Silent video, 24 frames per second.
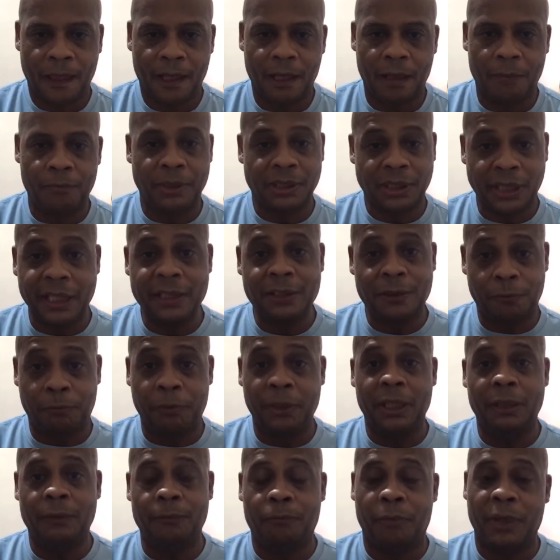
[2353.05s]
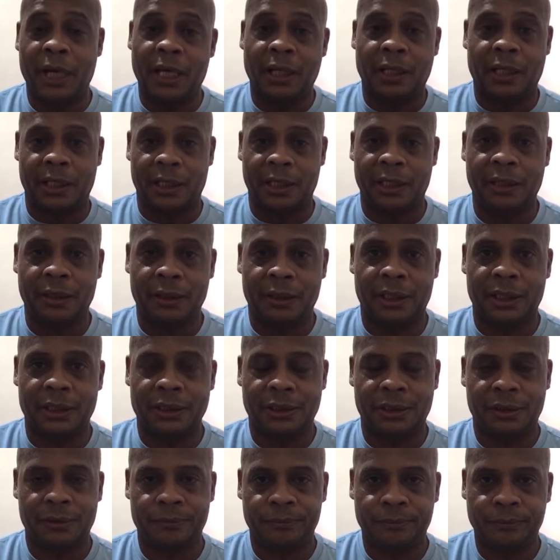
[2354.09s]
But they speak better
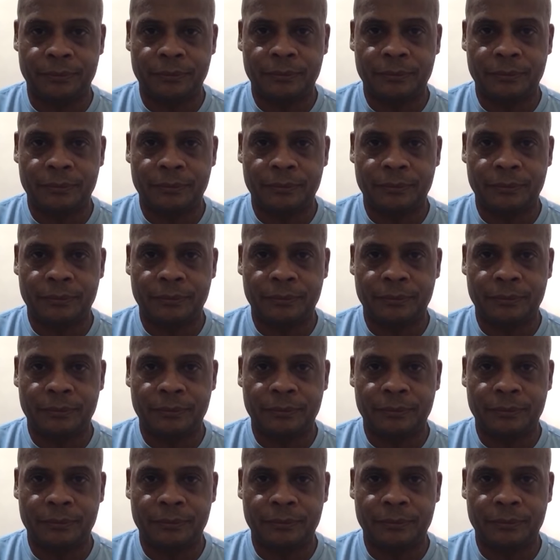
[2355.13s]
English.